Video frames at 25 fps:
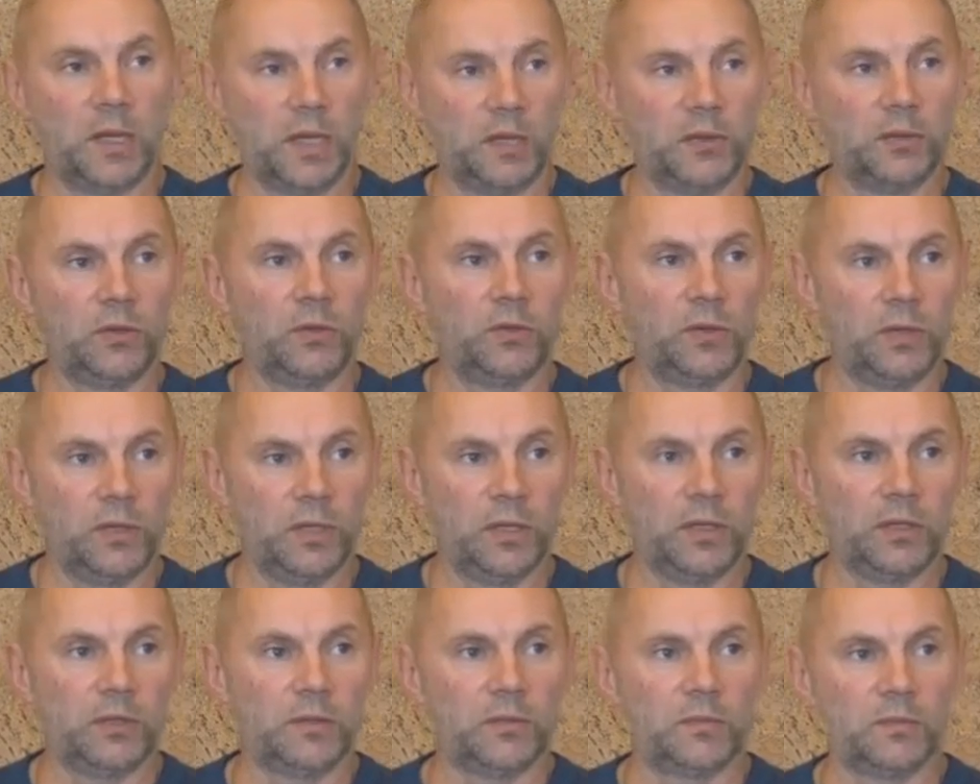Okay,
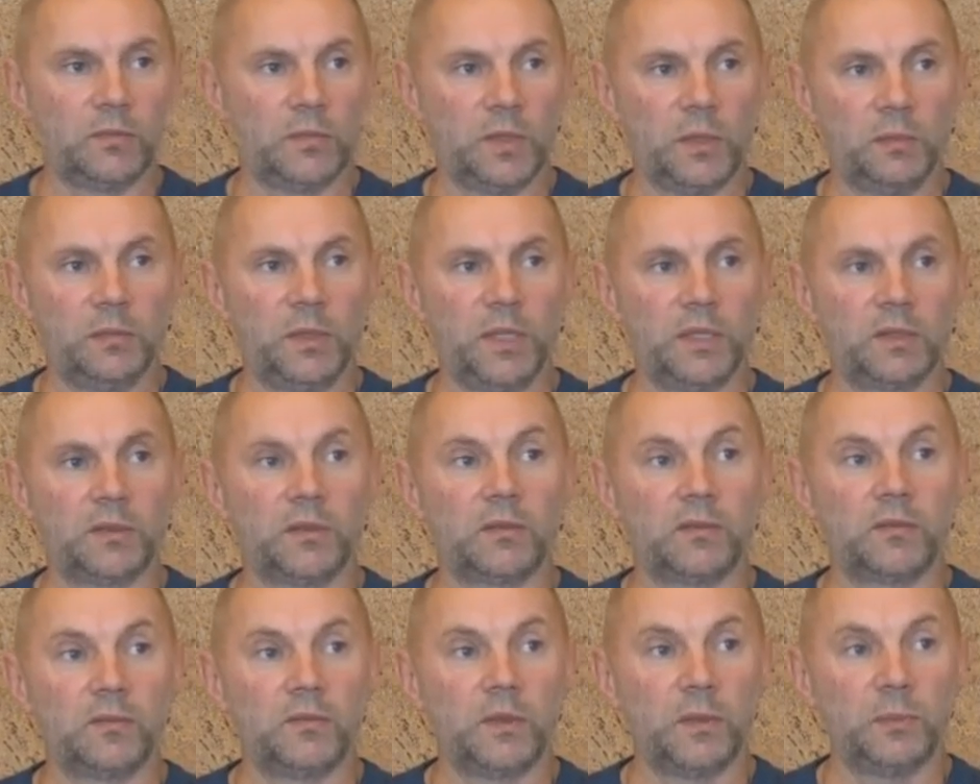let's check.
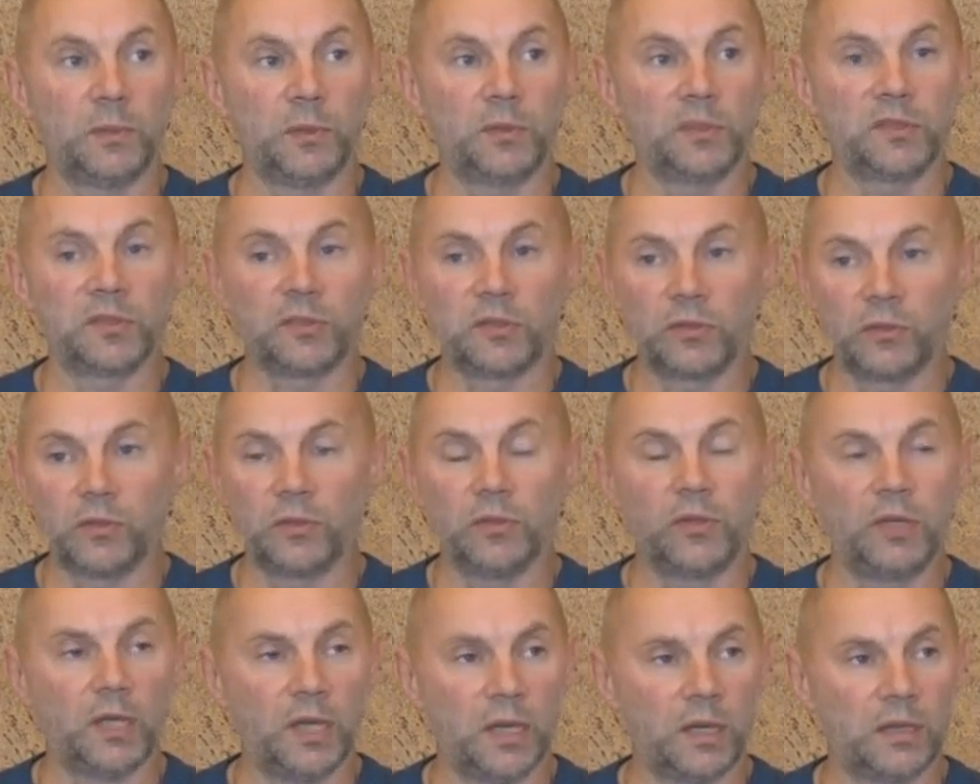There is one
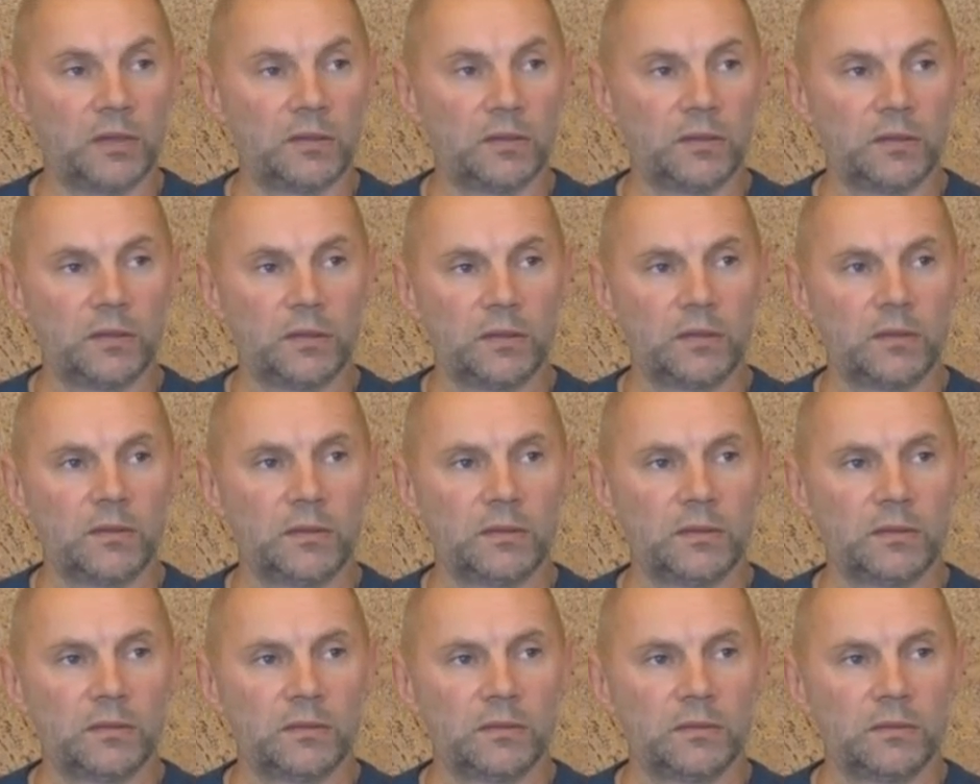defining thing.
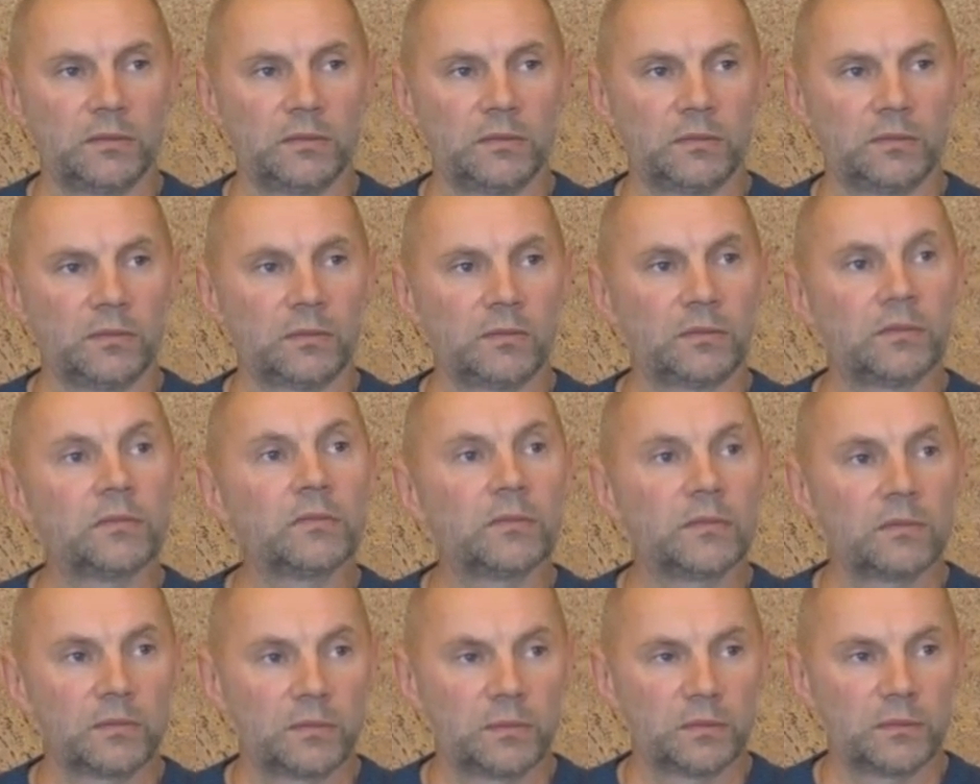Do you
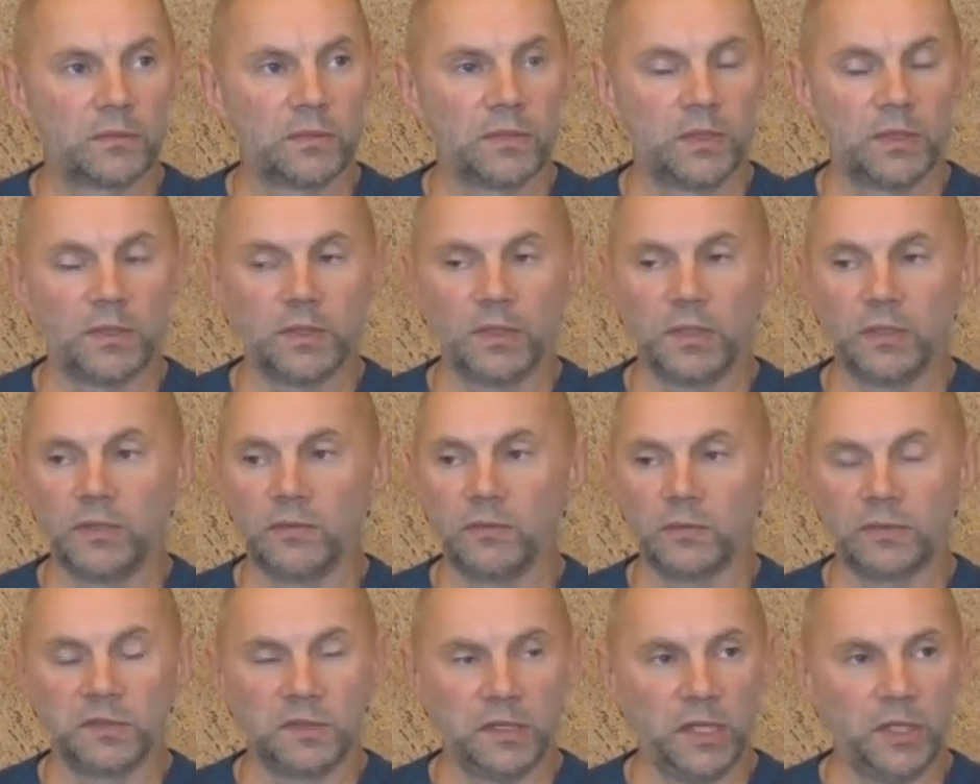know the answer to the
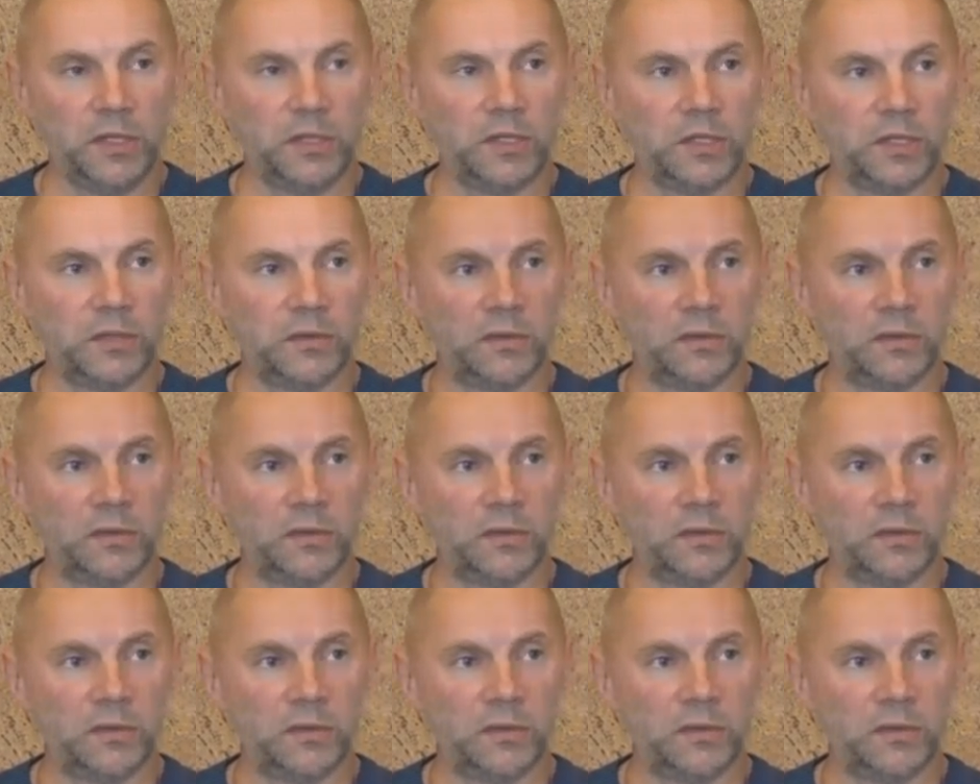question,